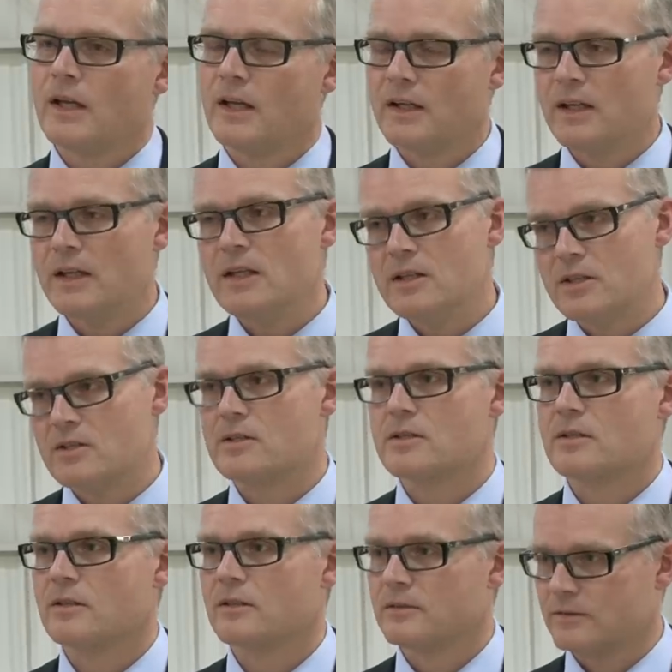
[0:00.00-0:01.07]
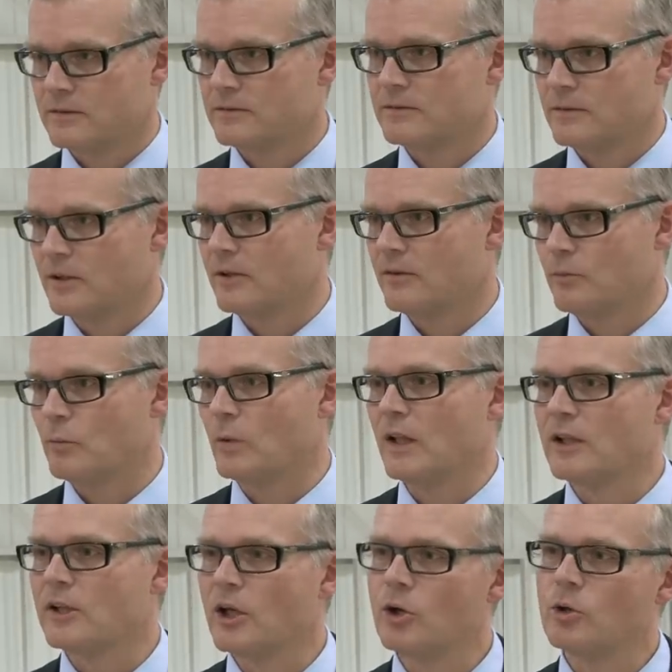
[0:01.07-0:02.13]
It is
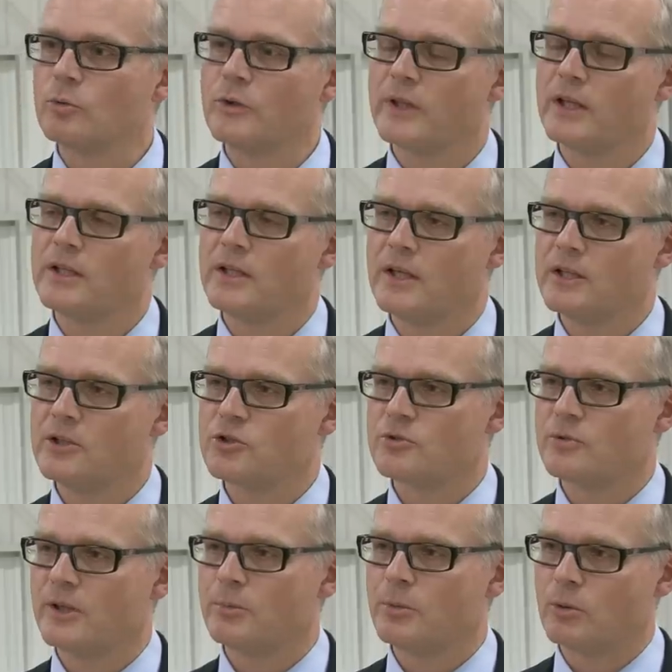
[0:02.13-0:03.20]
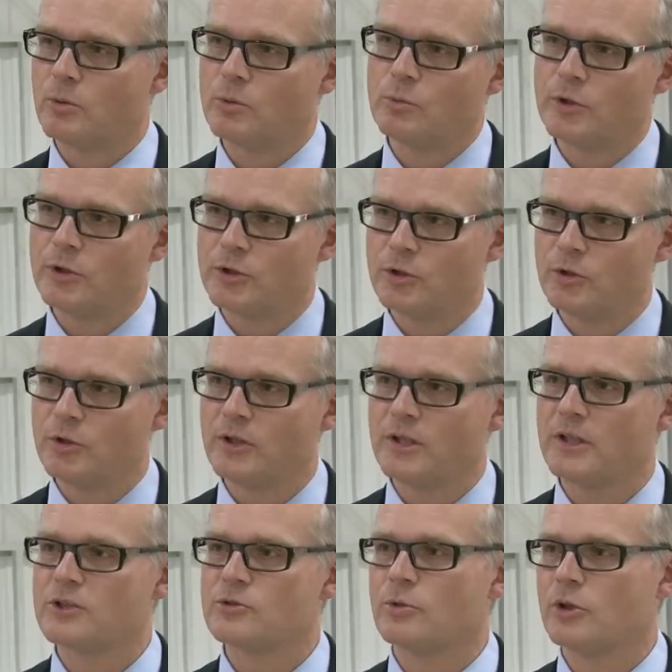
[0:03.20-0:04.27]
well known within the industry, but what we're doing
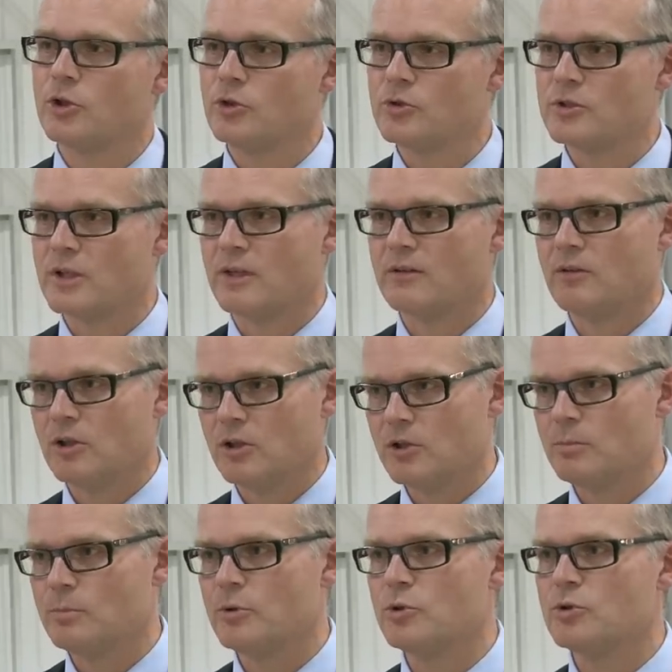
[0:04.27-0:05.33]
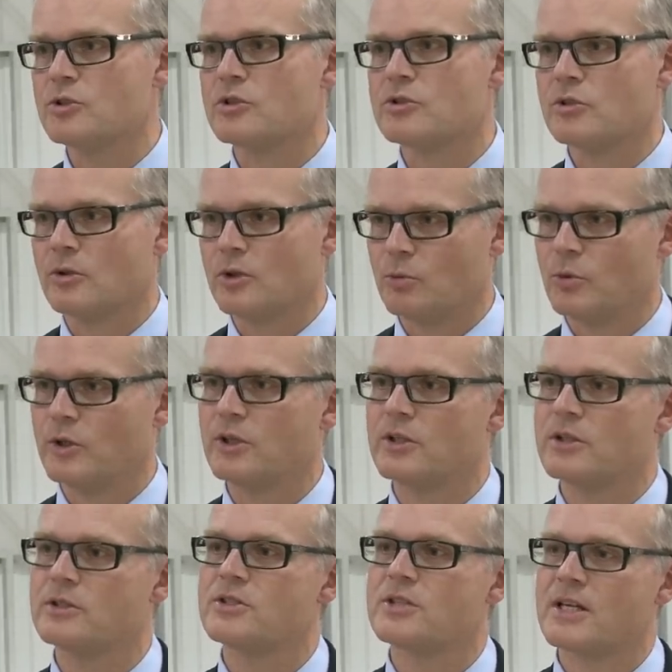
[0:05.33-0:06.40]
is we're using a volume booster so that we
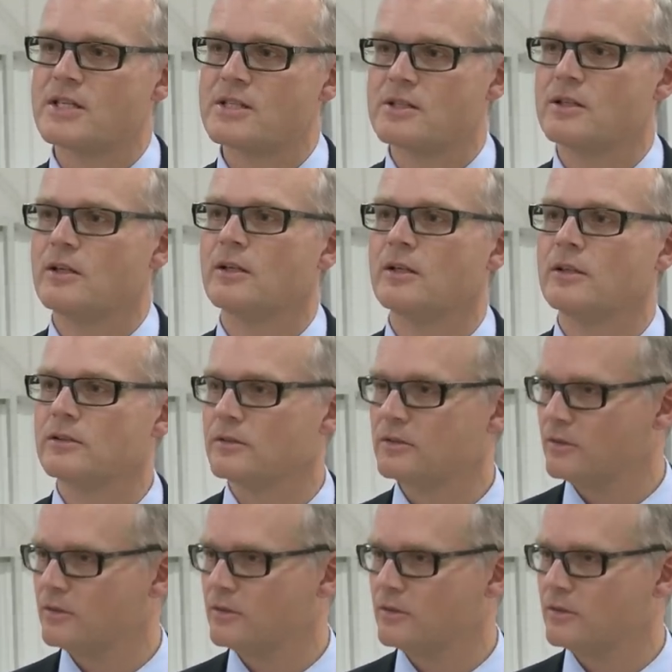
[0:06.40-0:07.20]
can test the